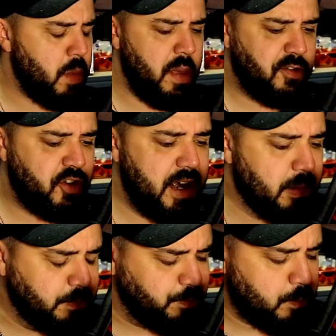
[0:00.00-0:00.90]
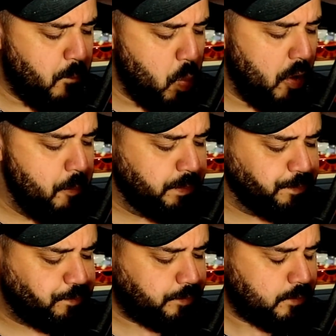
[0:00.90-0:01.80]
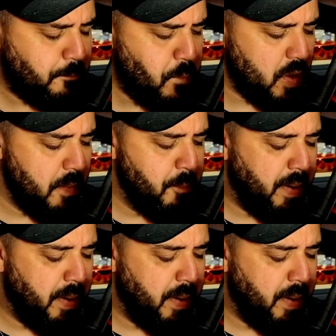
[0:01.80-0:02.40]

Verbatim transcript: That's like